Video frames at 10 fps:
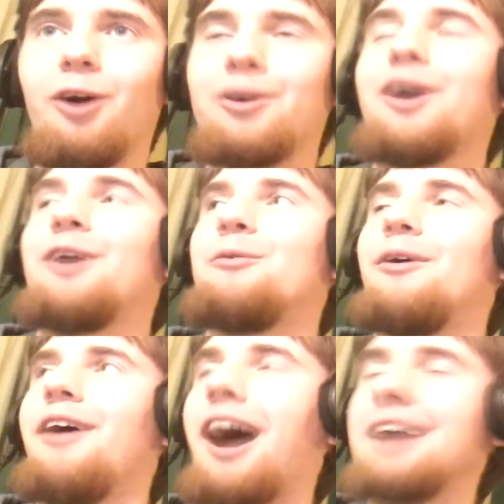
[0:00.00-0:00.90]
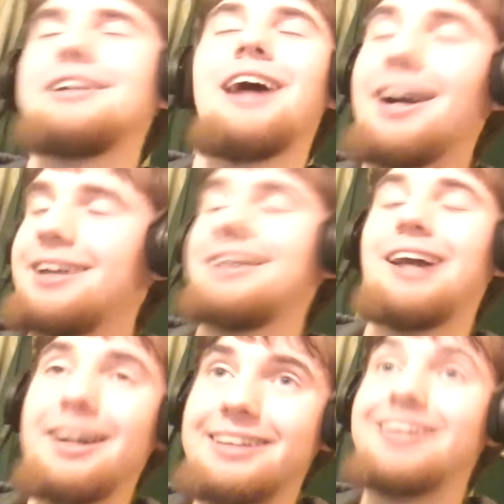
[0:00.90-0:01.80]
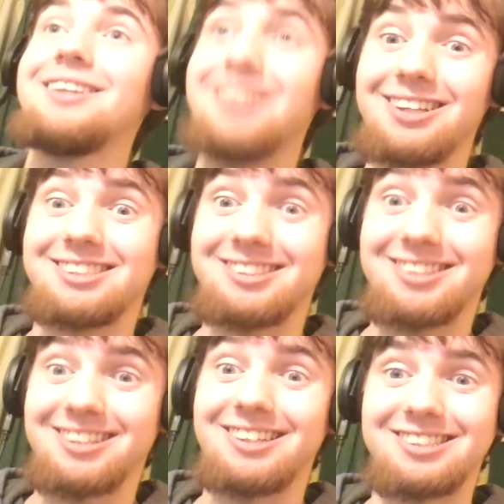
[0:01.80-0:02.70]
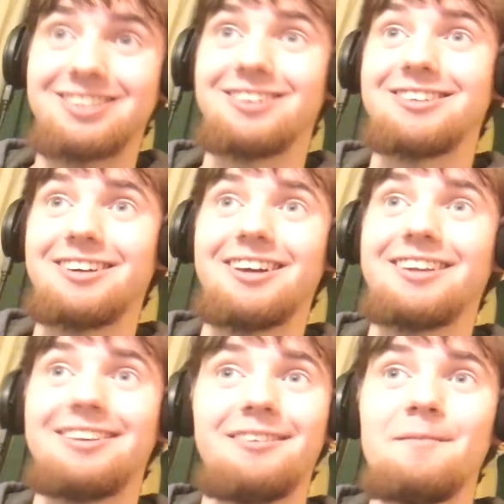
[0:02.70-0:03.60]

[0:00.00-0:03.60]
Okay, I I I need to listen to this song again.